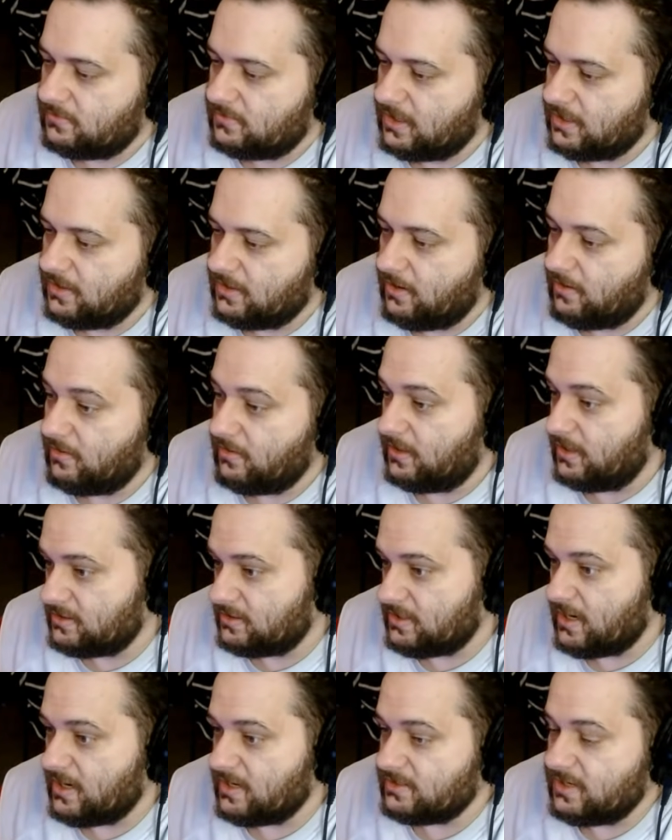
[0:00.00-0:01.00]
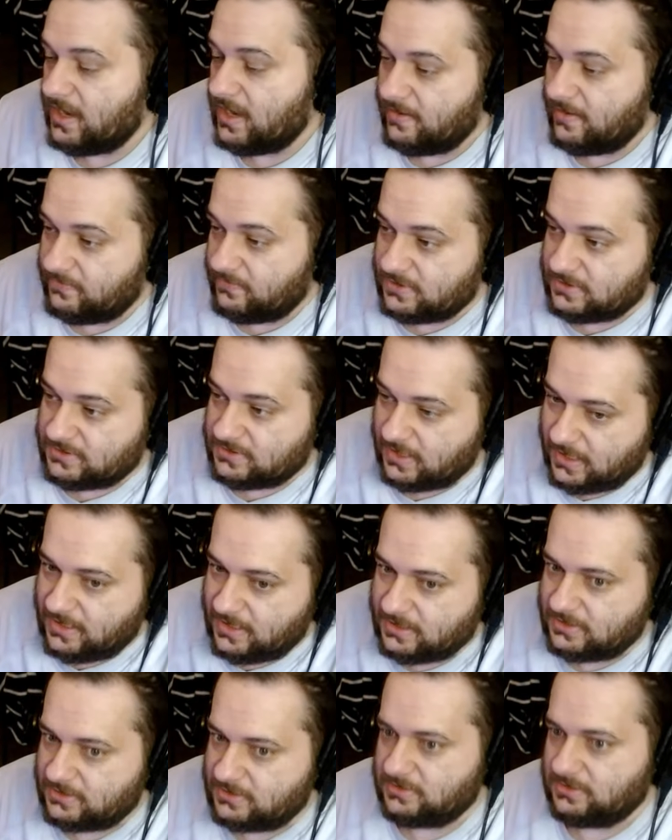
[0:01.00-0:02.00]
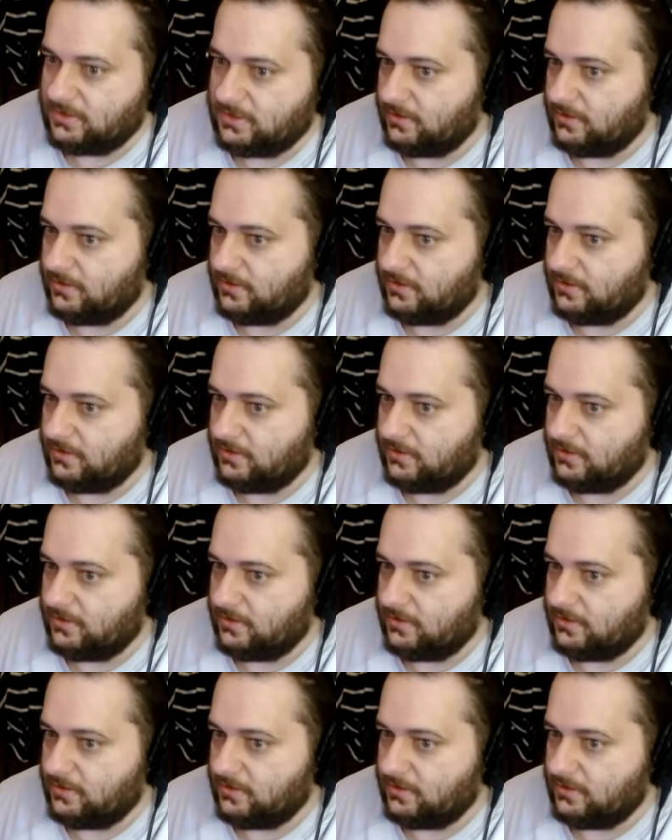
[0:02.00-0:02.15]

that, oh, these guys have this edge.